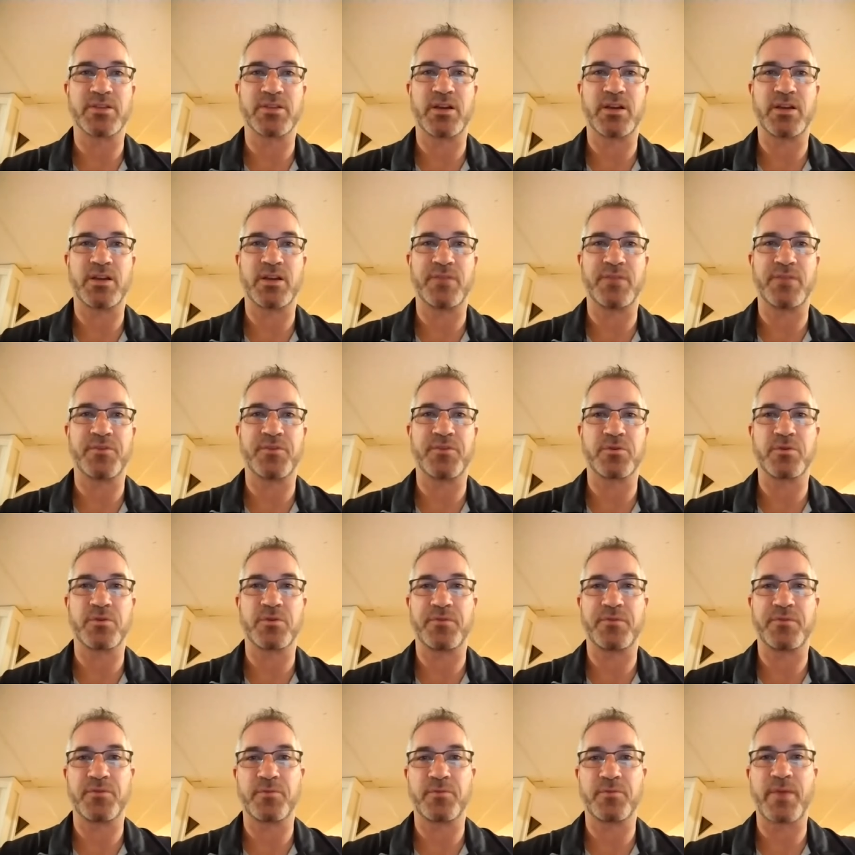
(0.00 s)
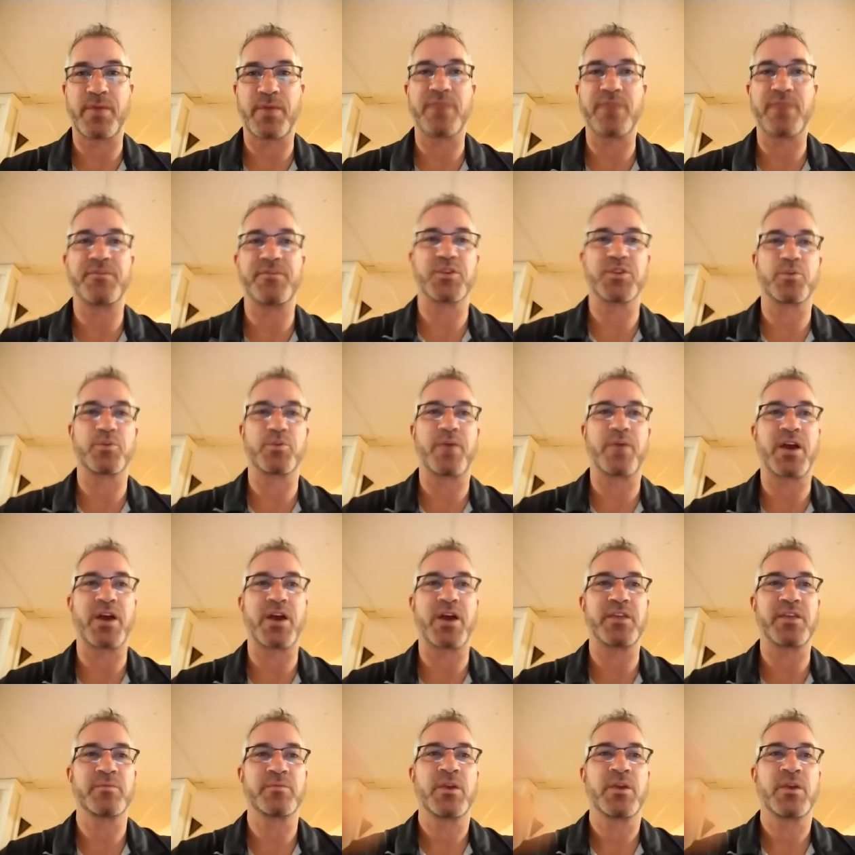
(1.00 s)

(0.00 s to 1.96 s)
uh, if you're if you're benefiting your body.